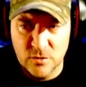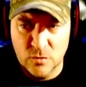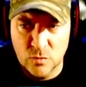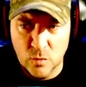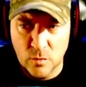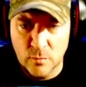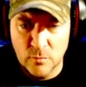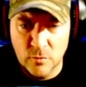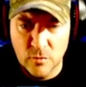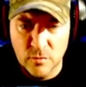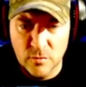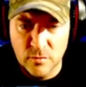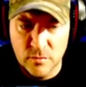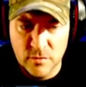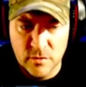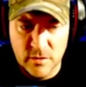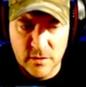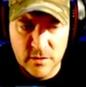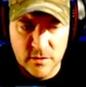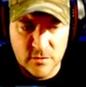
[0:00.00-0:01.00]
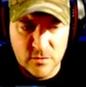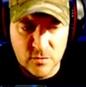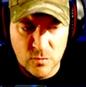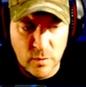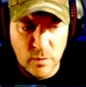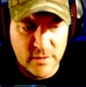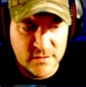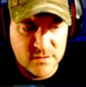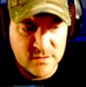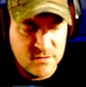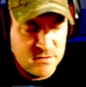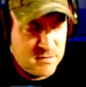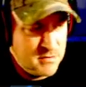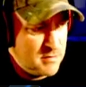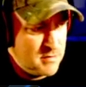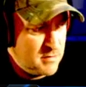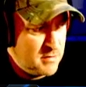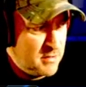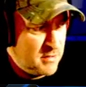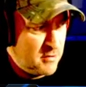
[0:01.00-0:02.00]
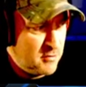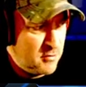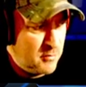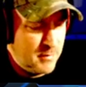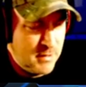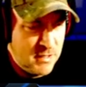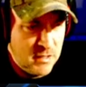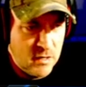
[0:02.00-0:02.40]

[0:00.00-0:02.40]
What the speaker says: normal quests, you know what I mean?